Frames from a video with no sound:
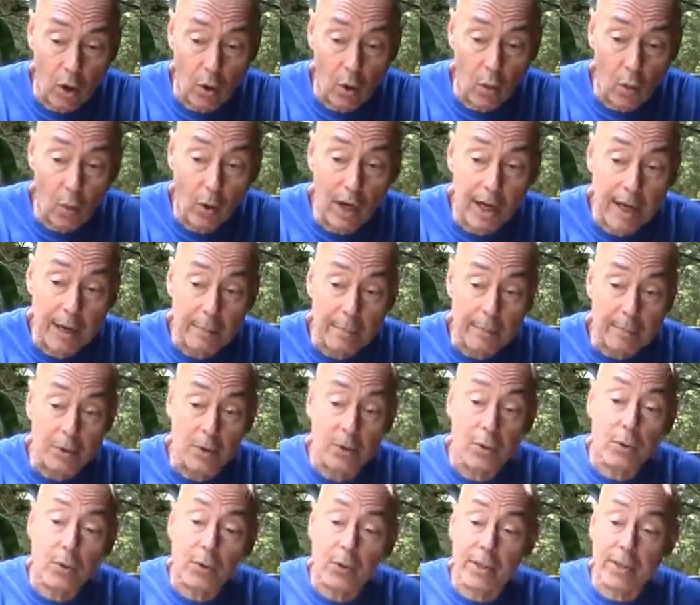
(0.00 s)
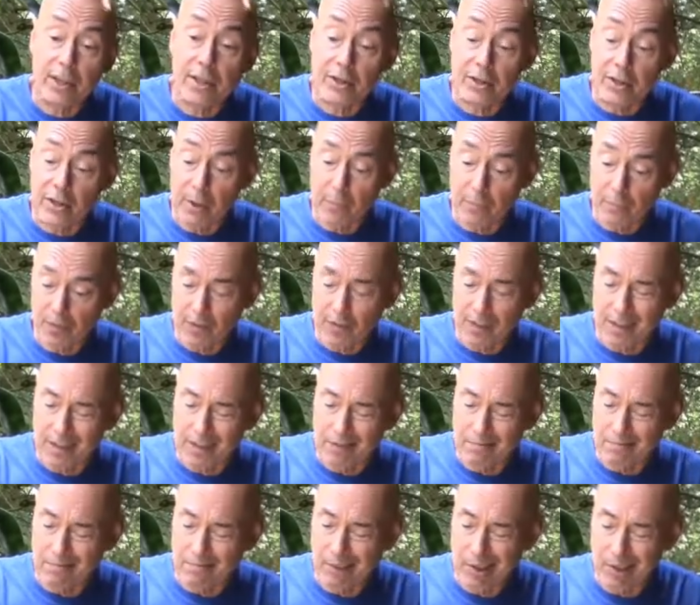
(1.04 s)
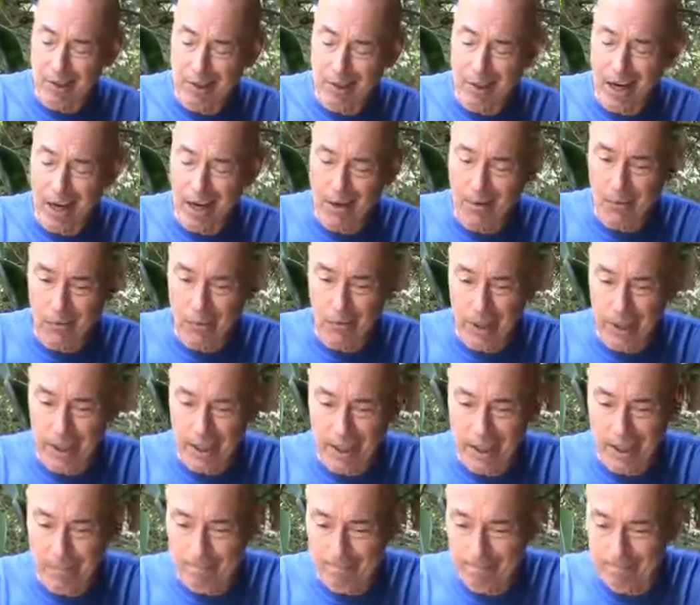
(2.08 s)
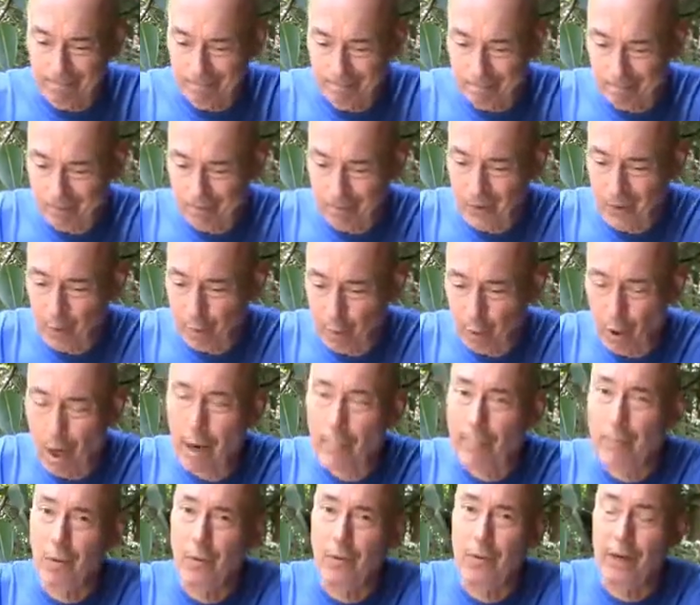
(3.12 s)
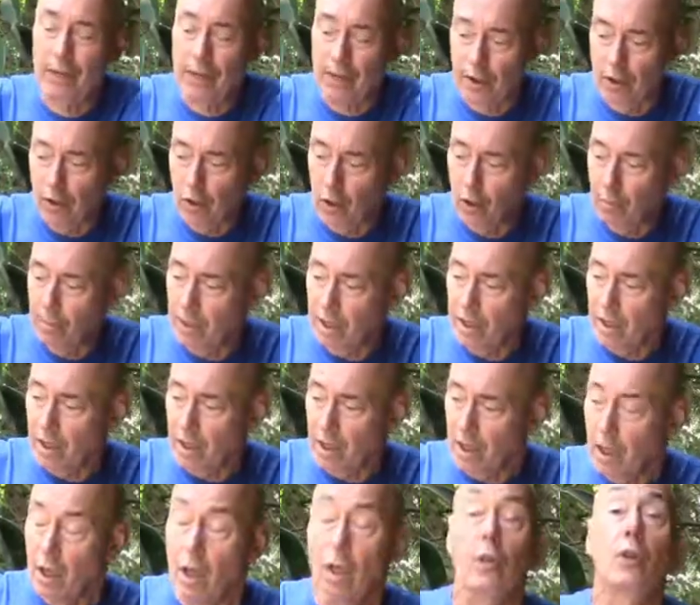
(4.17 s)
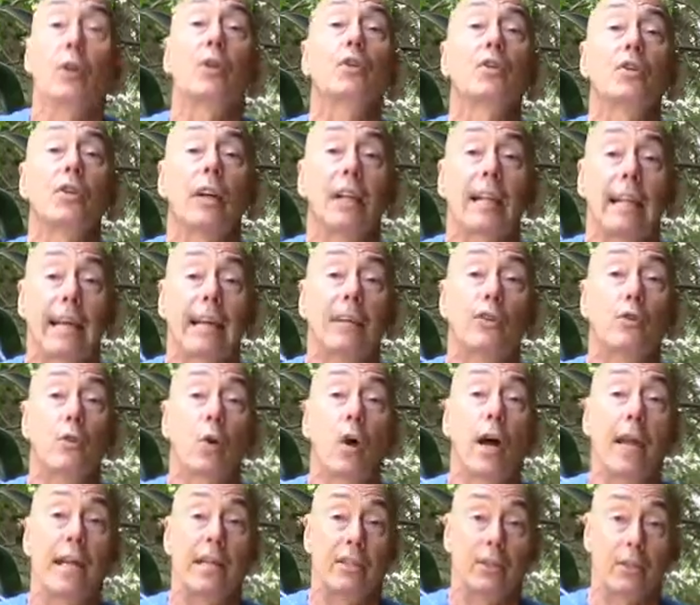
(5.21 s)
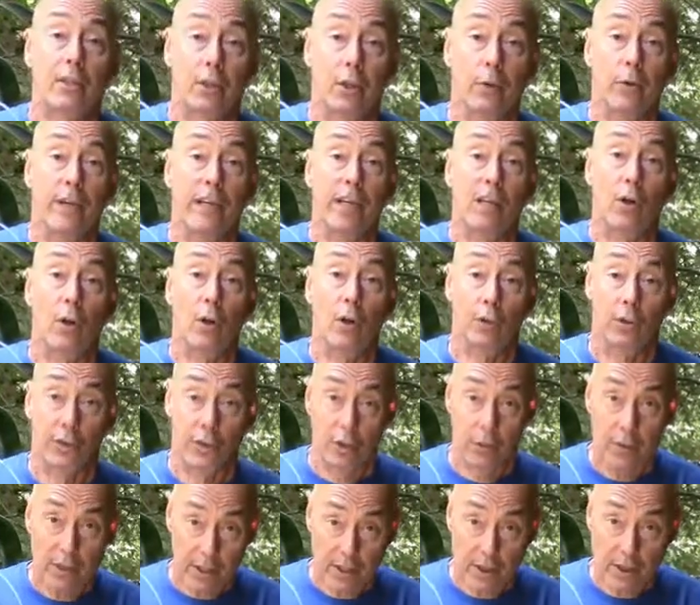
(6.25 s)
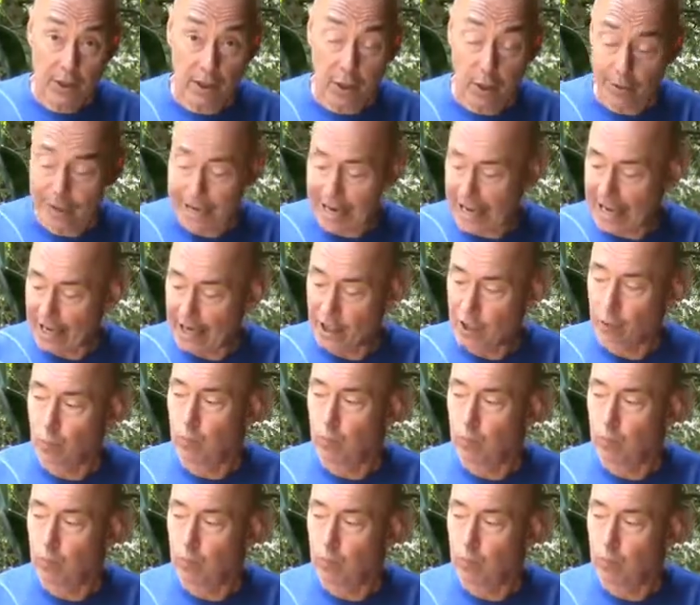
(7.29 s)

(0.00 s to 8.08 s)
what I'm doing is something that is not really the proper thing to do, but there's an electronics theory called Dukish theory, and it's